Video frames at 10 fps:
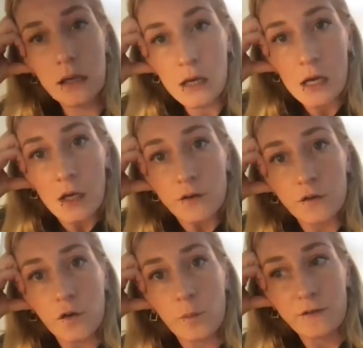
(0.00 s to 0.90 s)
to so
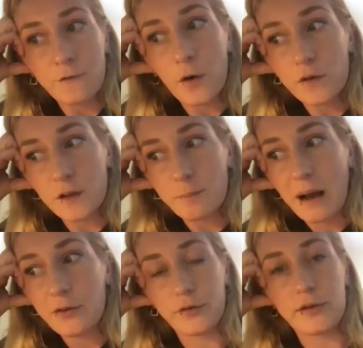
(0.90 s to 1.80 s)
many folks about
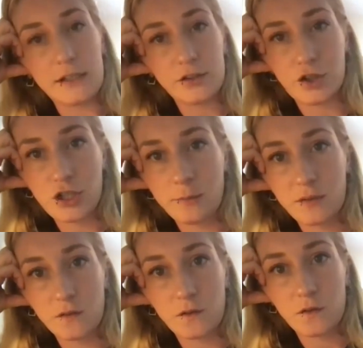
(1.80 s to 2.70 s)
their
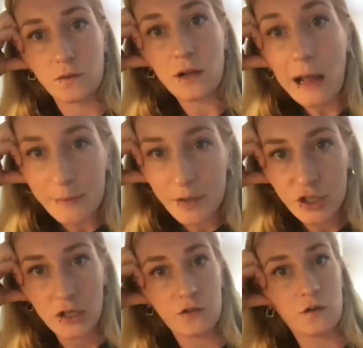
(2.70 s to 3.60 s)
relationships to climate
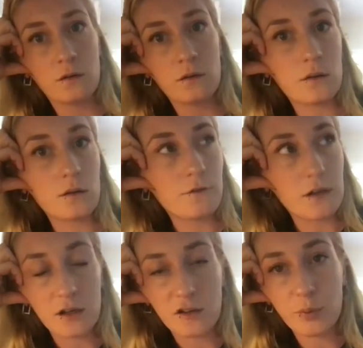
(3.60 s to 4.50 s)
change and their
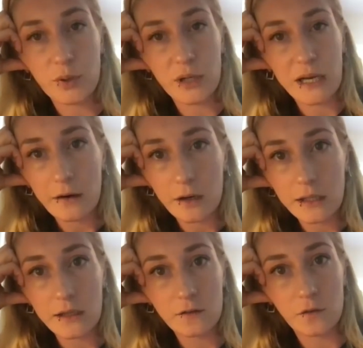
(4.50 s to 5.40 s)
feeling of
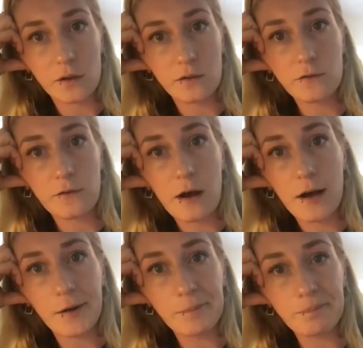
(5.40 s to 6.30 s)
precarity sort of
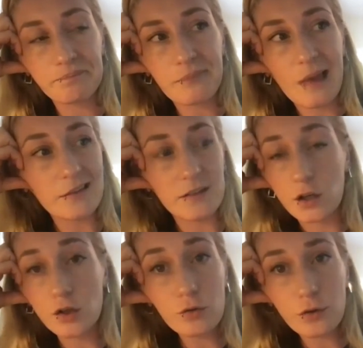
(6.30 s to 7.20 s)
as like
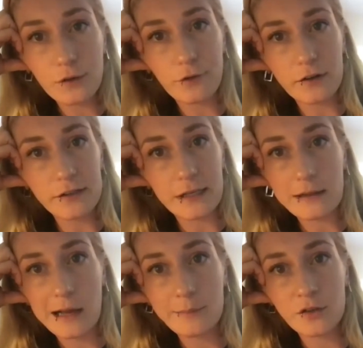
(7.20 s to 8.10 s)
youth confronting
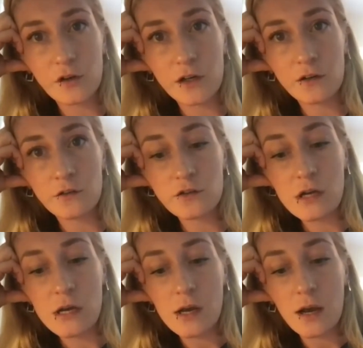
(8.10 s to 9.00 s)
climate change.
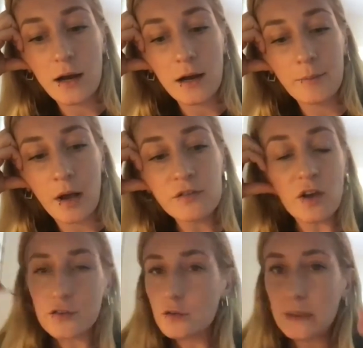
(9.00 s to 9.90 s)
I was
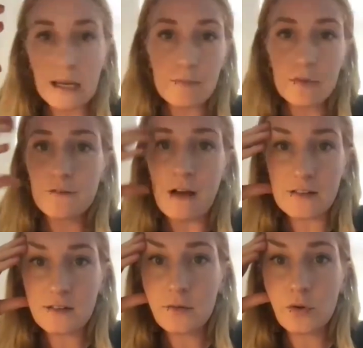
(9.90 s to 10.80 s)
also became really
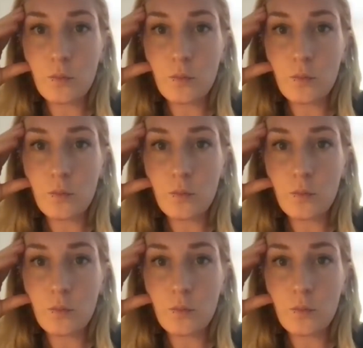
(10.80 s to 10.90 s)
fascinated with